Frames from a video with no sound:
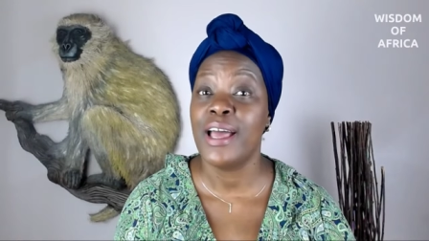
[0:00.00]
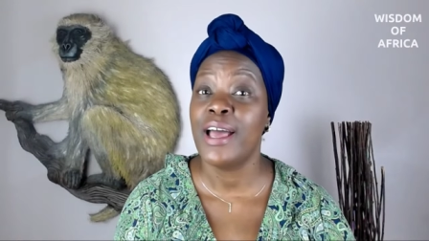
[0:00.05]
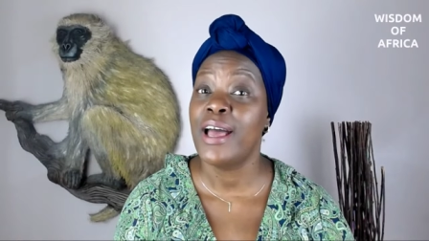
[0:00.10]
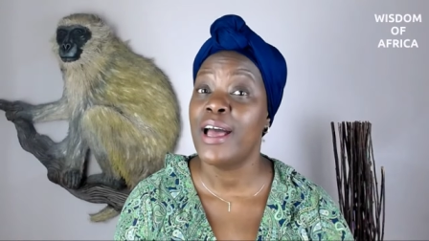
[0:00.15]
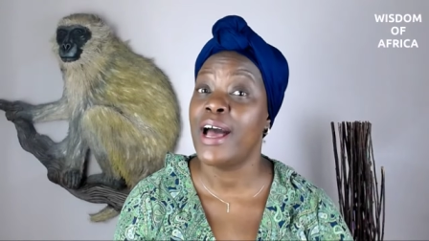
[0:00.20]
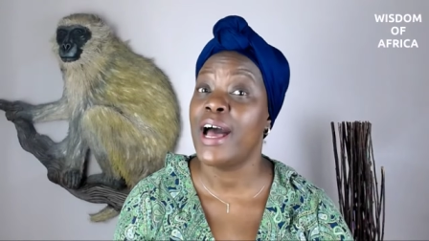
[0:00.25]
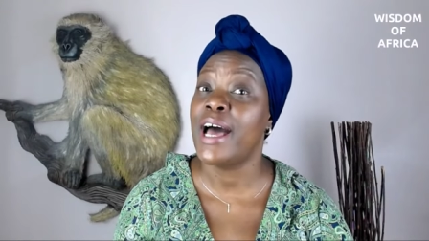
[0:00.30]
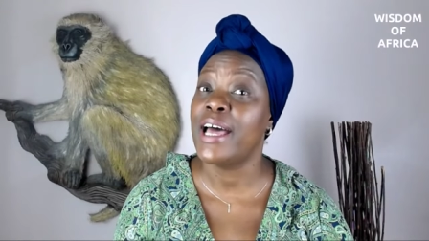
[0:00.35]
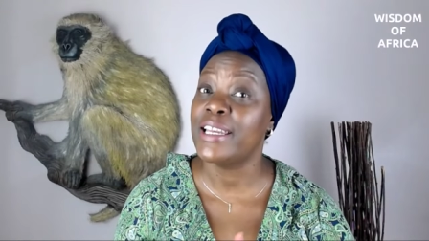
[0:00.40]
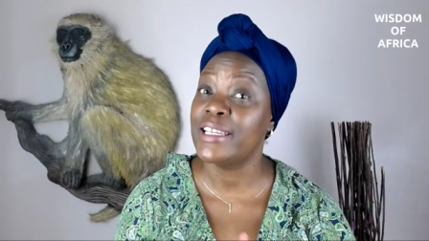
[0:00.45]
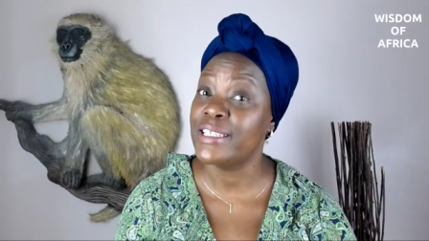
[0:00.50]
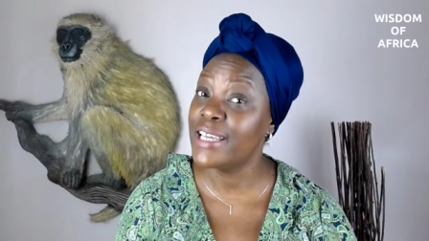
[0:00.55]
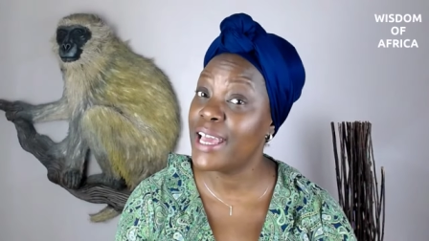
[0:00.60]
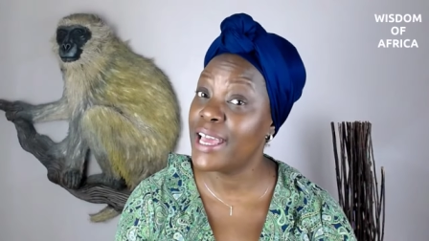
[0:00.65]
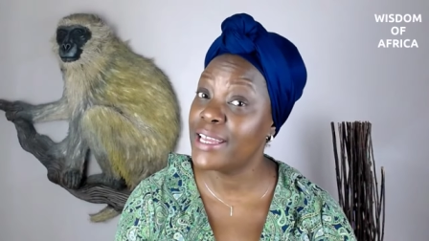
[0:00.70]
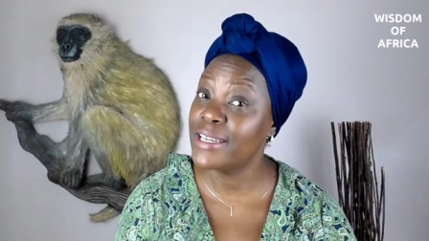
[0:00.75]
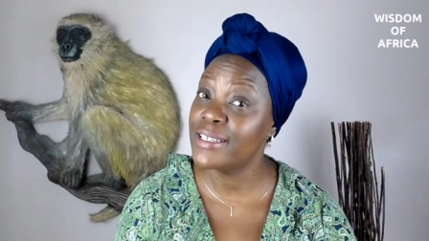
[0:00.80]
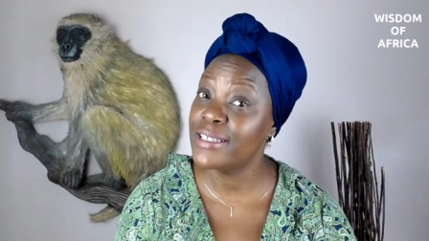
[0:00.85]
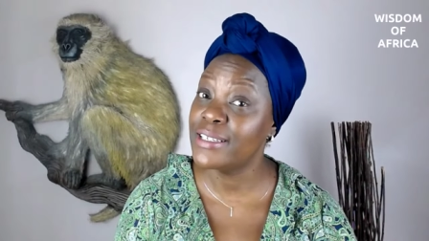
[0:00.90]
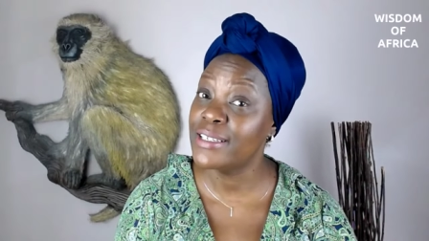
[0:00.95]
And
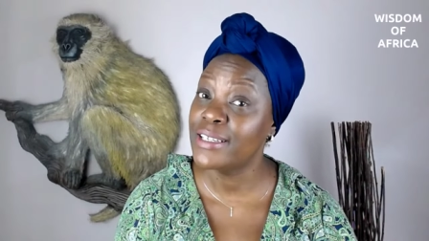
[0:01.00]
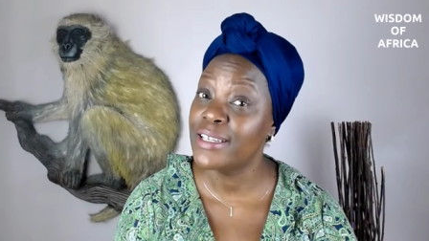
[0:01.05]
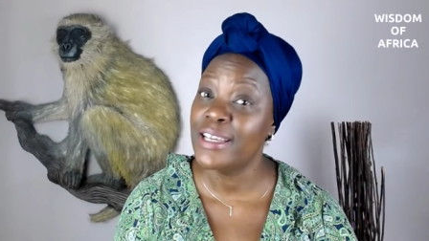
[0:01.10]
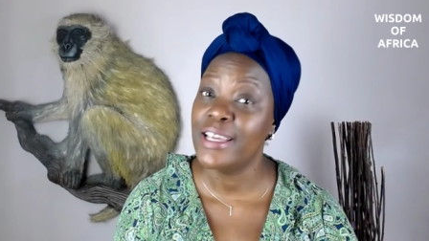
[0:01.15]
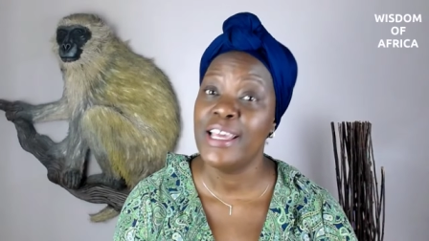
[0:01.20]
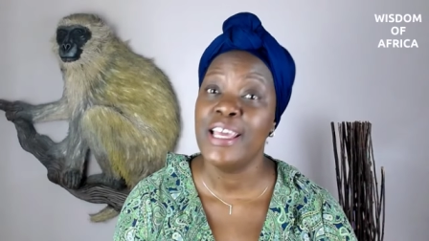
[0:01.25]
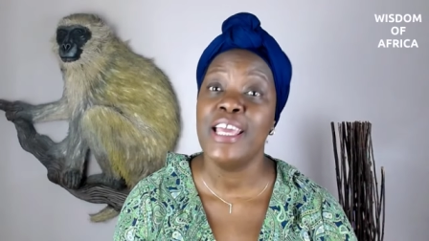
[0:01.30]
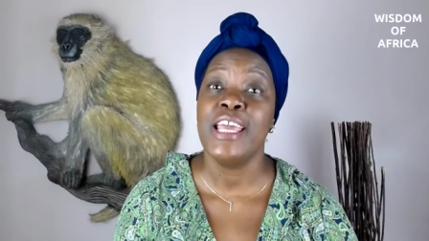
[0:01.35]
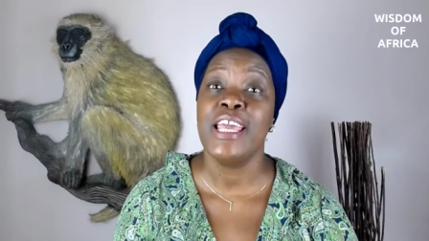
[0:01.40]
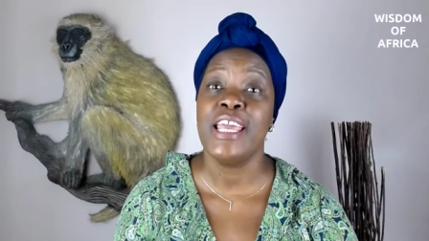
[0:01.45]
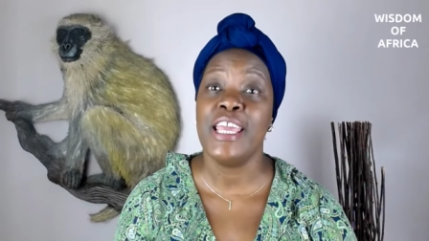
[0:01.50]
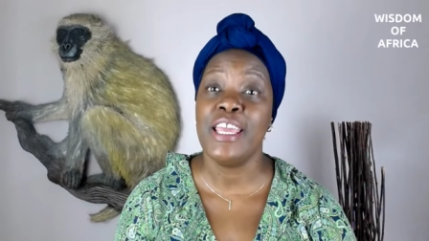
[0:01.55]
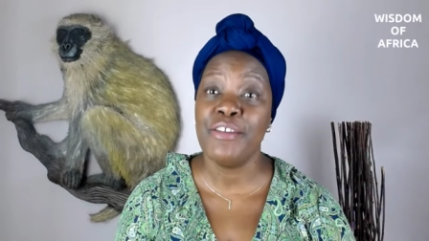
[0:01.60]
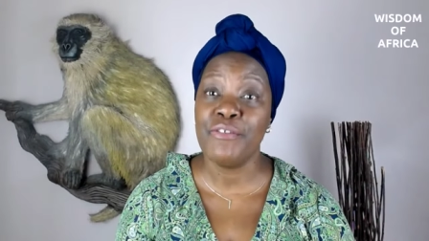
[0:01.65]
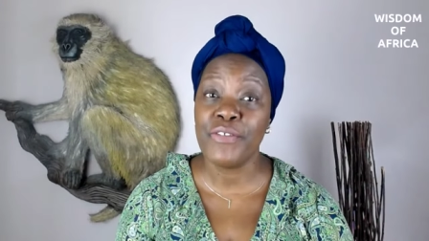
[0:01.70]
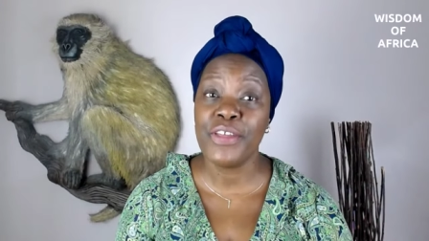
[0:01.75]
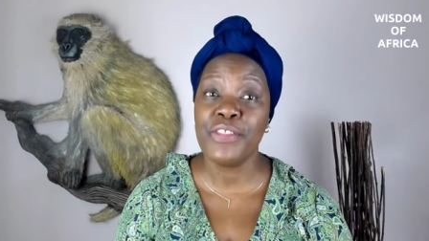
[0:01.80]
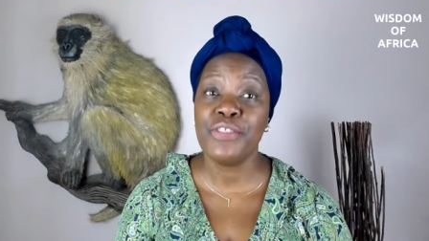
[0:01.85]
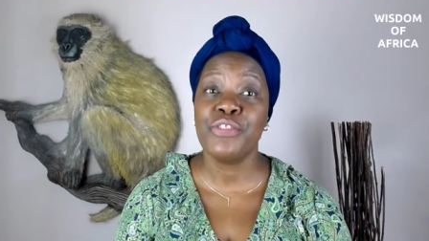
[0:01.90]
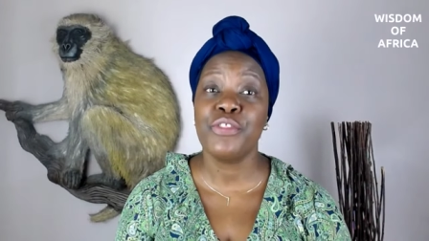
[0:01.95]
yet,
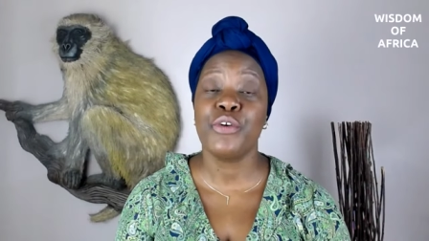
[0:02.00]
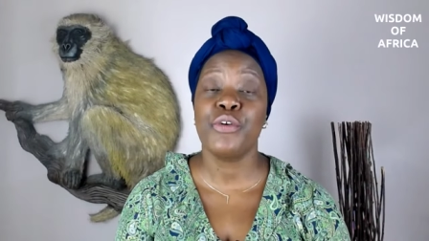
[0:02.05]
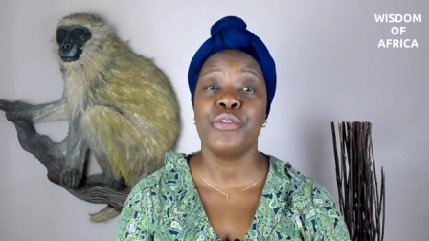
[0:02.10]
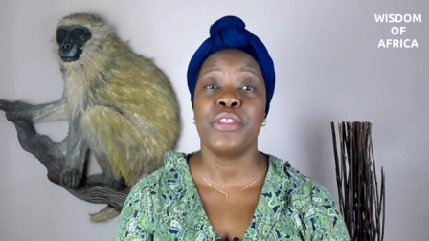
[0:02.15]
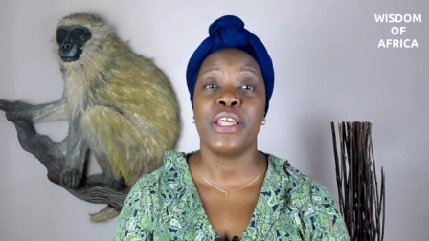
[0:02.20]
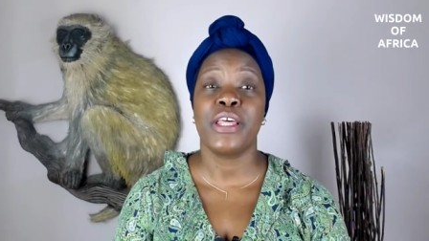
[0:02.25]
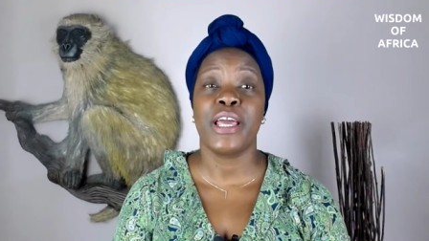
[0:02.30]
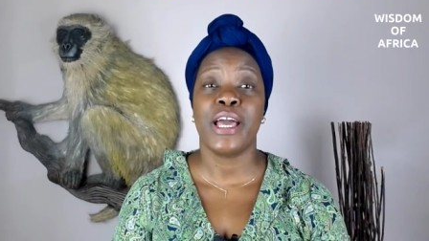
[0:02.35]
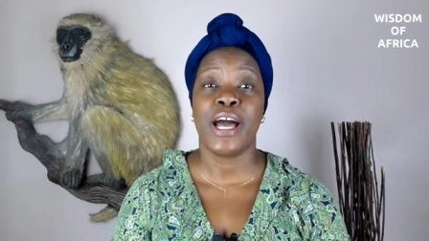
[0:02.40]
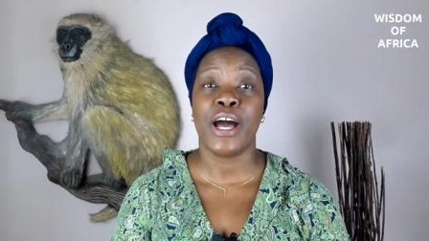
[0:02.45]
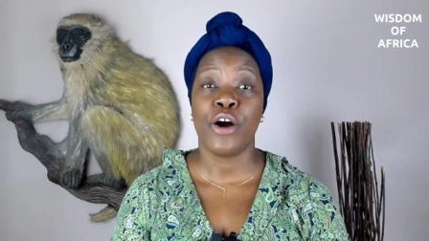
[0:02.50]
even though they are